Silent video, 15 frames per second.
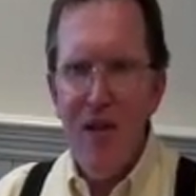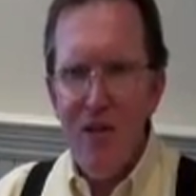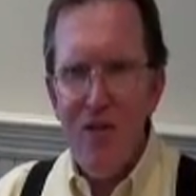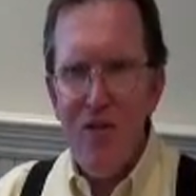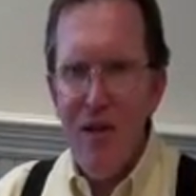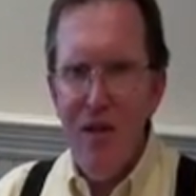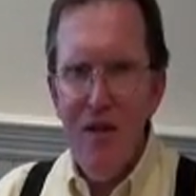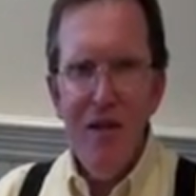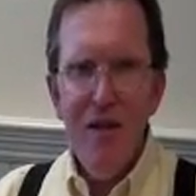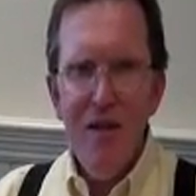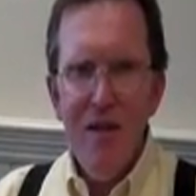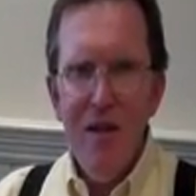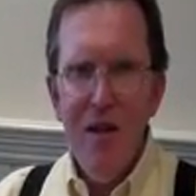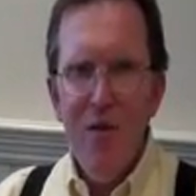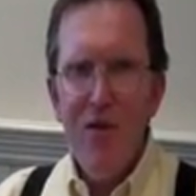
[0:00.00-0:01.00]
on it and say,
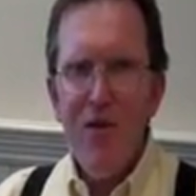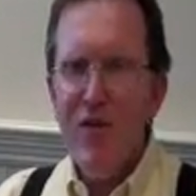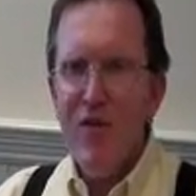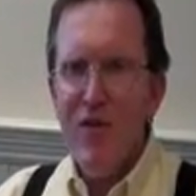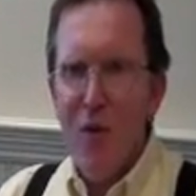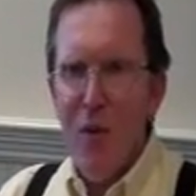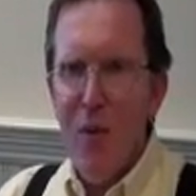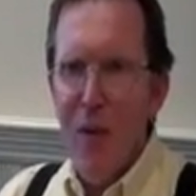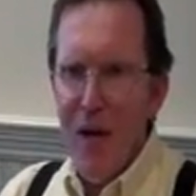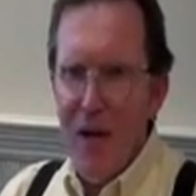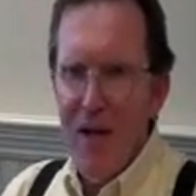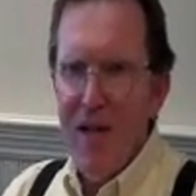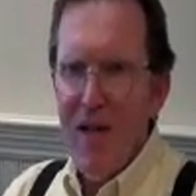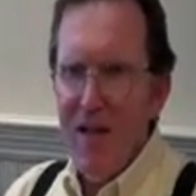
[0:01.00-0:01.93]
yeah, it wasn't so bad.